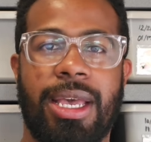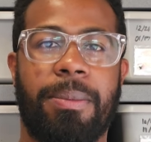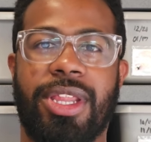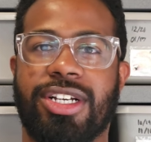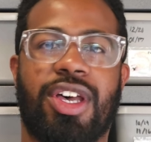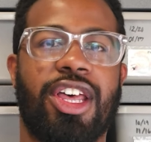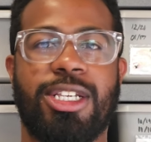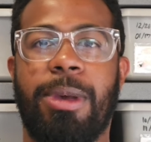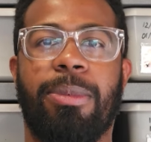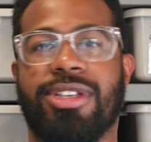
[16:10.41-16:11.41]
but there's all
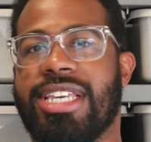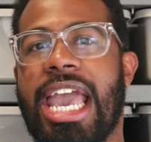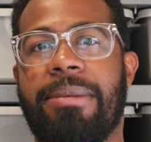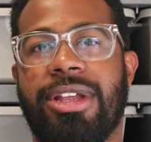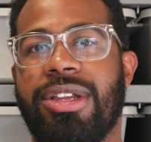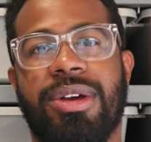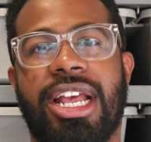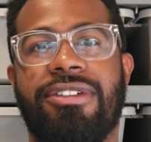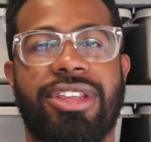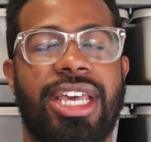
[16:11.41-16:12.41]
these people scamming and doing
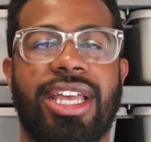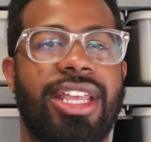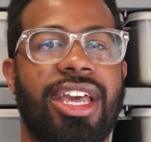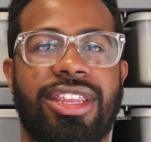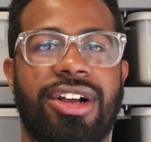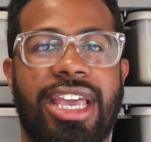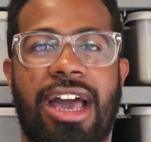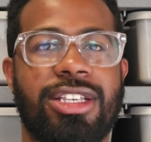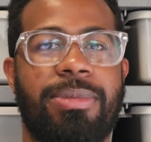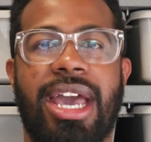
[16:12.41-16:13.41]
everything, and they get their
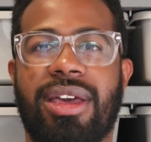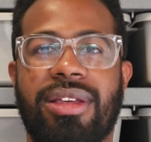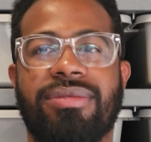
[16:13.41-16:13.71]
accounts back.